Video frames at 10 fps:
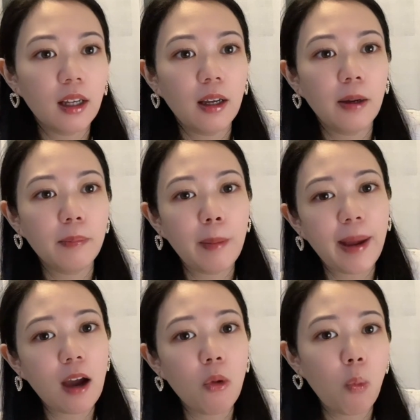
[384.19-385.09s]

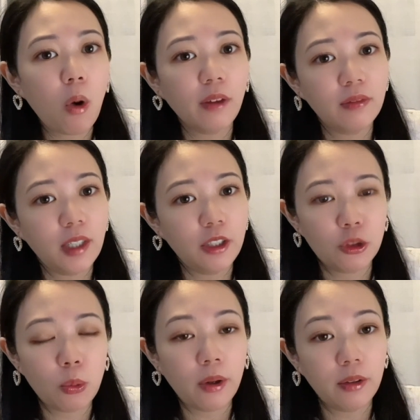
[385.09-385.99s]
about what
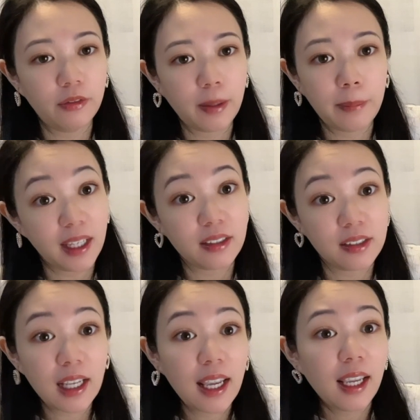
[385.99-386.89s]
each one of them is.